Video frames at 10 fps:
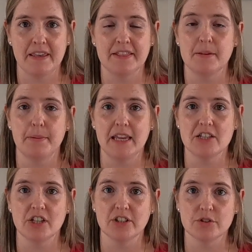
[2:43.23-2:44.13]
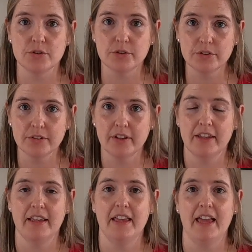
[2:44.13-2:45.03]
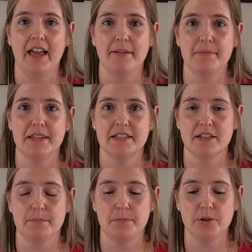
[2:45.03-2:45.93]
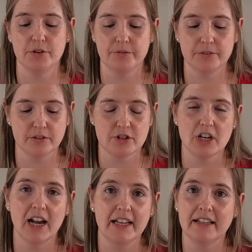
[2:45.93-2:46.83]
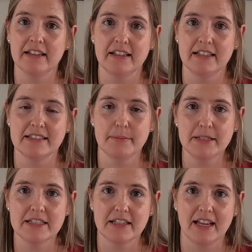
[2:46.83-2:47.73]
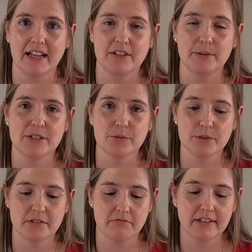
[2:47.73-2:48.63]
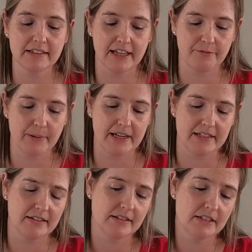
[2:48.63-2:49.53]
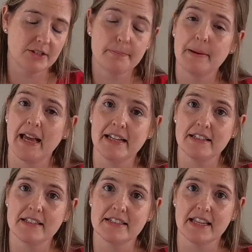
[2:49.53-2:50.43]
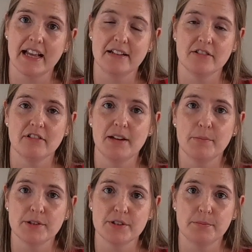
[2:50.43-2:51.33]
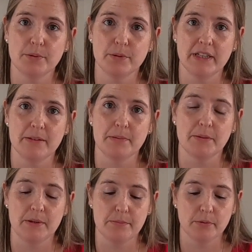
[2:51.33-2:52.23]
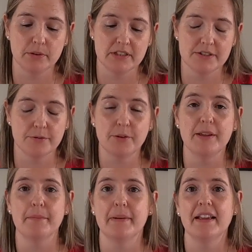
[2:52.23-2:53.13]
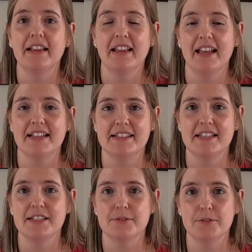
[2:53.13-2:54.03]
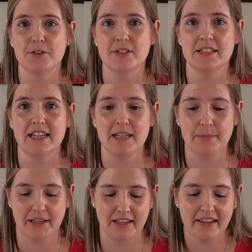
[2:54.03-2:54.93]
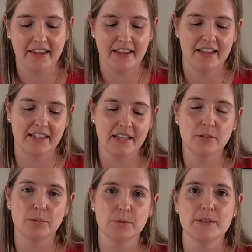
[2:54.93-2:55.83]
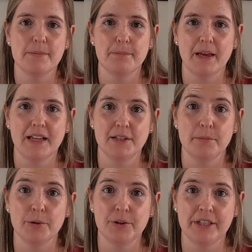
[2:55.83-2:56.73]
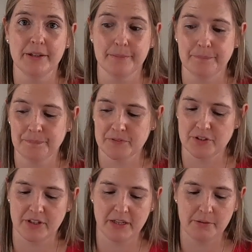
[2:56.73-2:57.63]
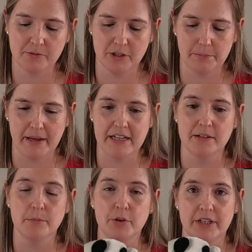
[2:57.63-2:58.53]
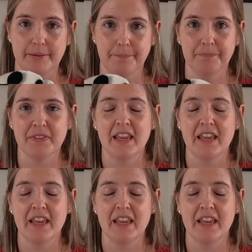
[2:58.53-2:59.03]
at the Beijing Zoo. There's a beautiful China exhibit, and we saw some real life pandas, and Graham wasn't born yet, but we bought this for him as his first teddy bear, and he calls him Pandemonium. So here we've got Pandemonium.